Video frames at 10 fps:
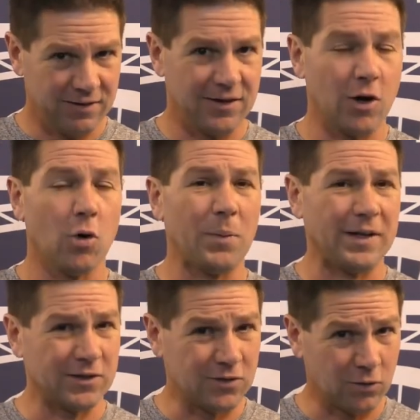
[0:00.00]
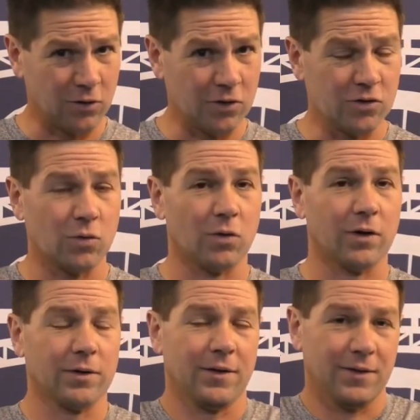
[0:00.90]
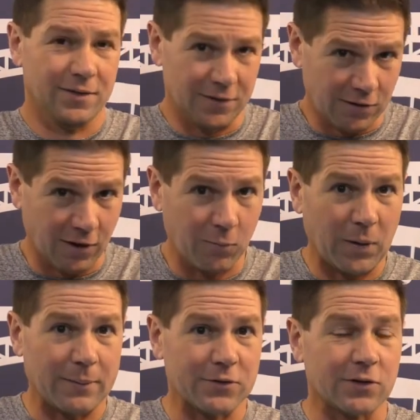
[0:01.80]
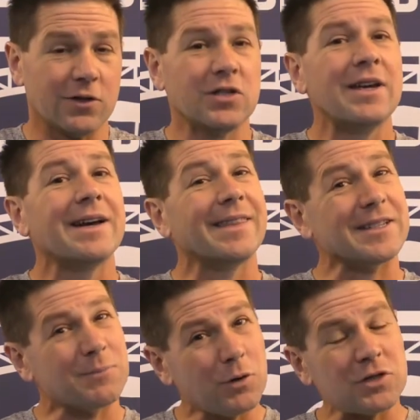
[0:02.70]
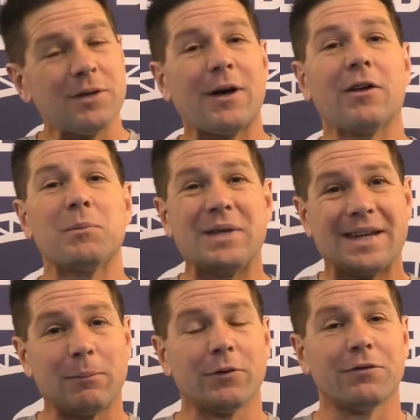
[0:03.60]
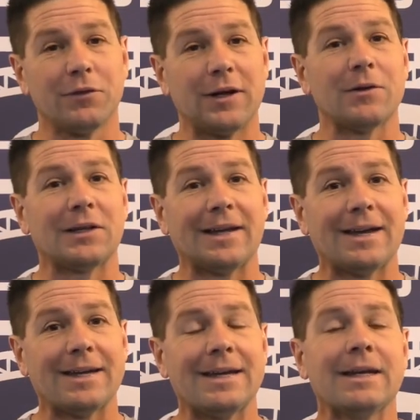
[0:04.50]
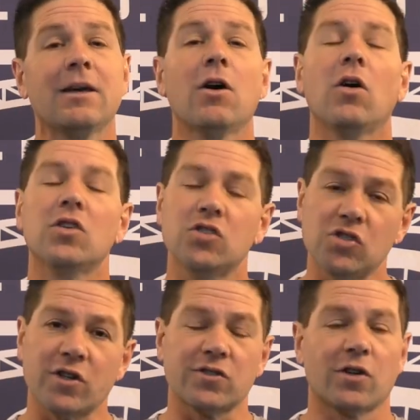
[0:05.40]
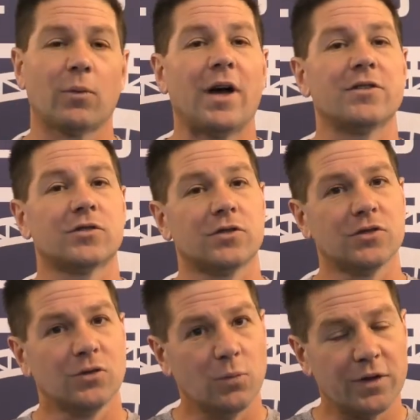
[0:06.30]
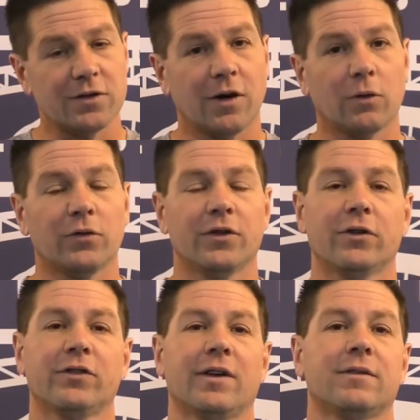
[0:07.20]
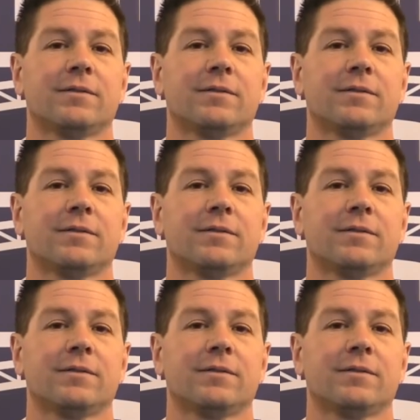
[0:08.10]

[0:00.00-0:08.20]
the opening surge or the toggle pop surge. I think it's mostly about being able to flare the landing just on risers with the toggles still set.